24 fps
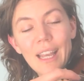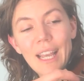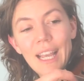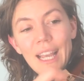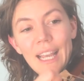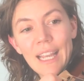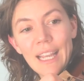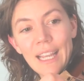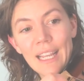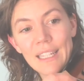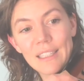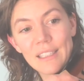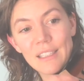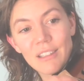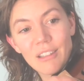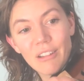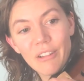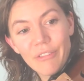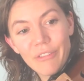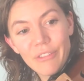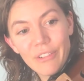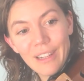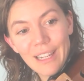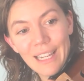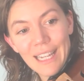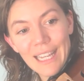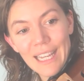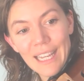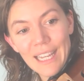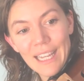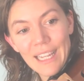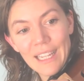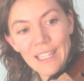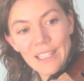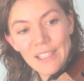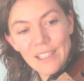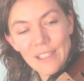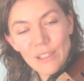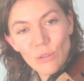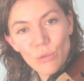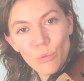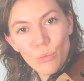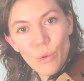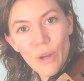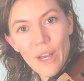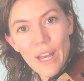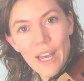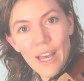its fleece
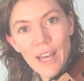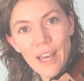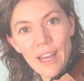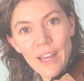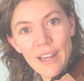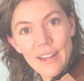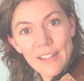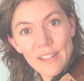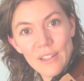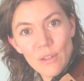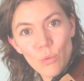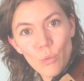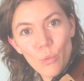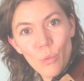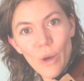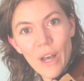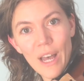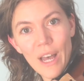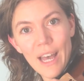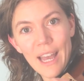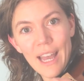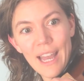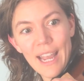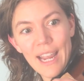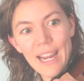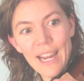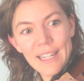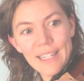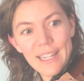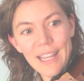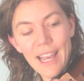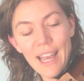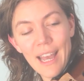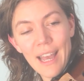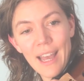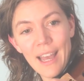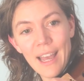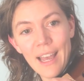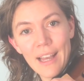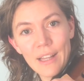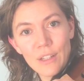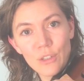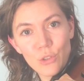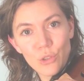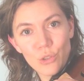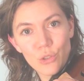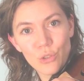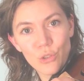was white
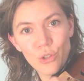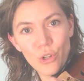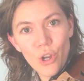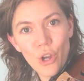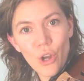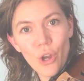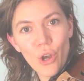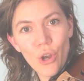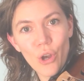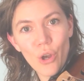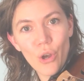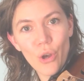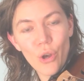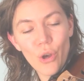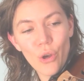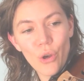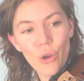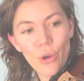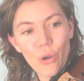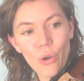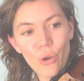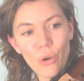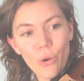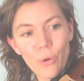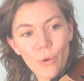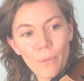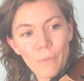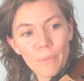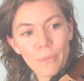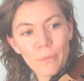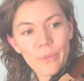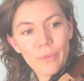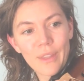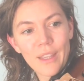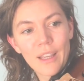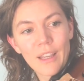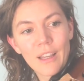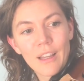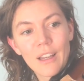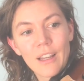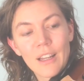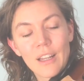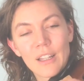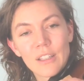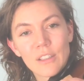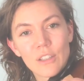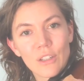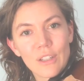as snow.
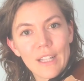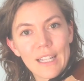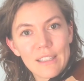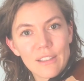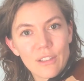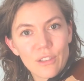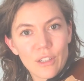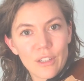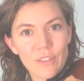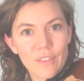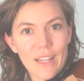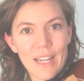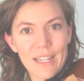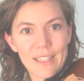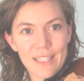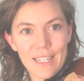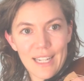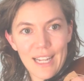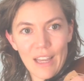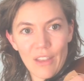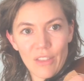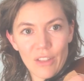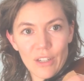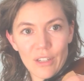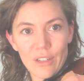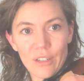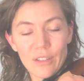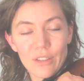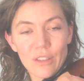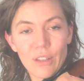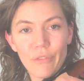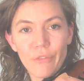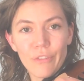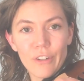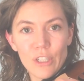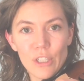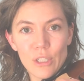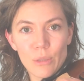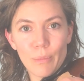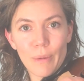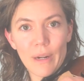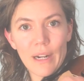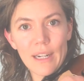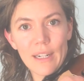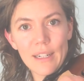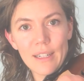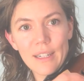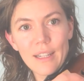So let's learn that together. The first
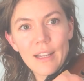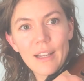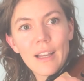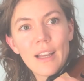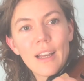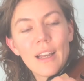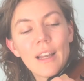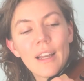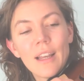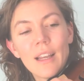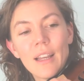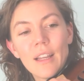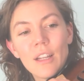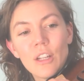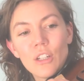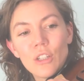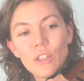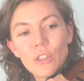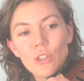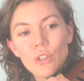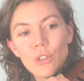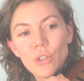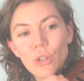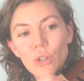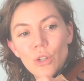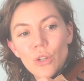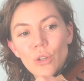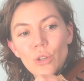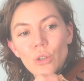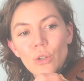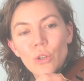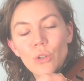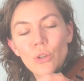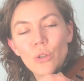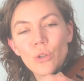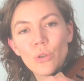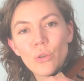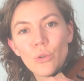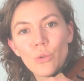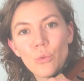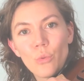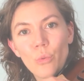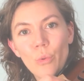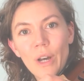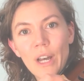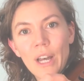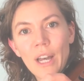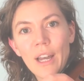part,
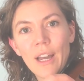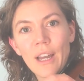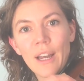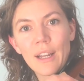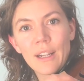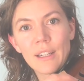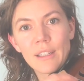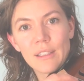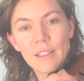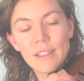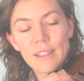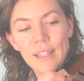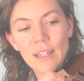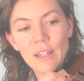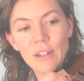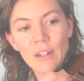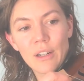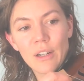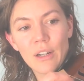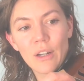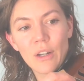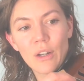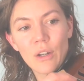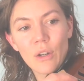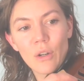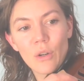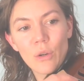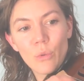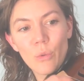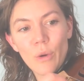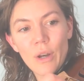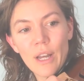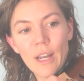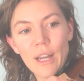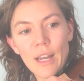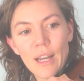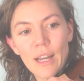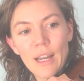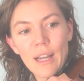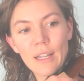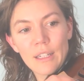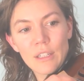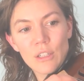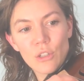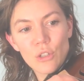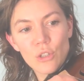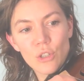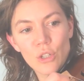2 1 0
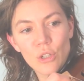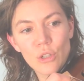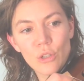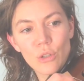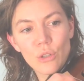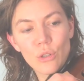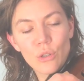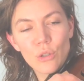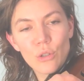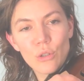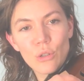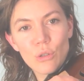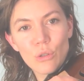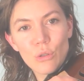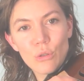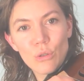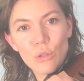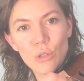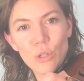1 2